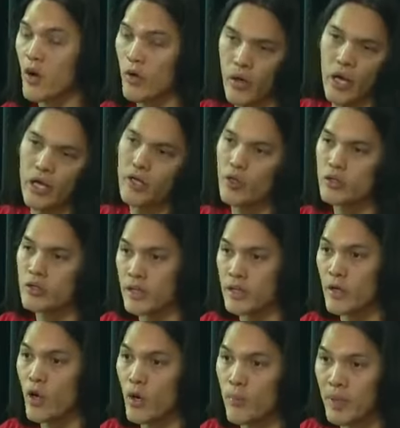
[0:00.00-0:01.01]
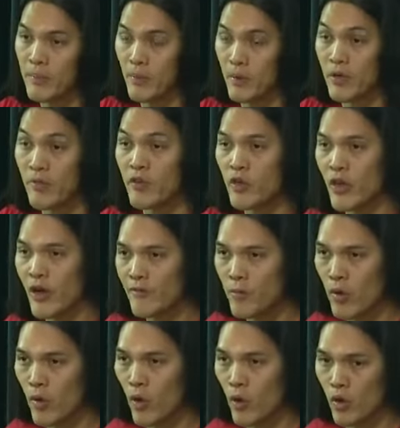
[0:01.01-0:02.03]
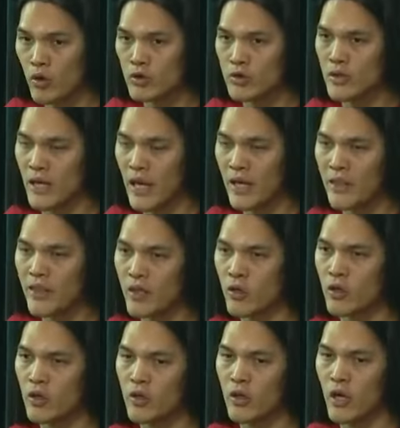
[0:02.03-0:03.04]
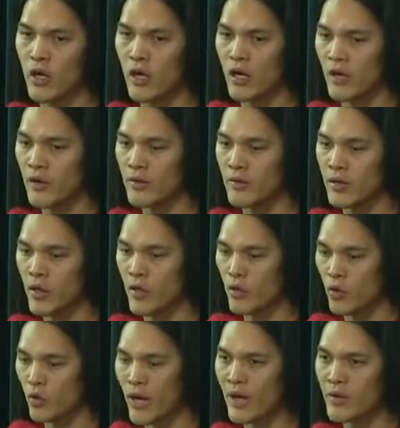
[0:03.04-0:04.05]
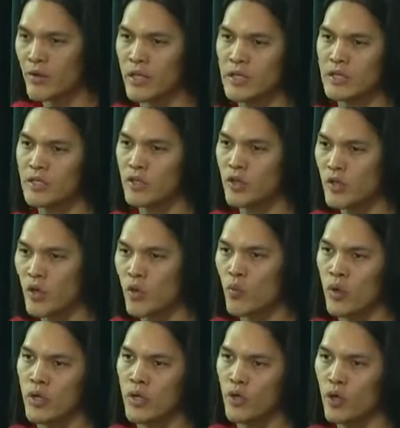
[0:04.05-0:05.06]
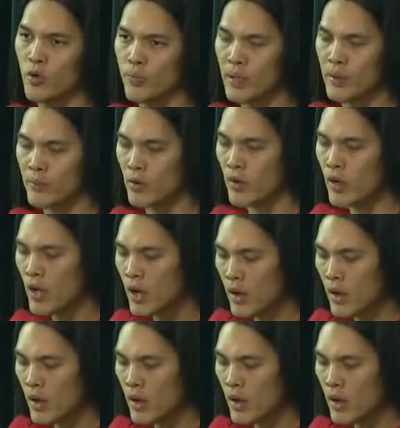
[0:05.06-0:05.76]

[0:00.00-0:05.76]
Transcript: No, not yours. And there are people, if you have morals, ethical, you know, groundings, you don't want to hurt people.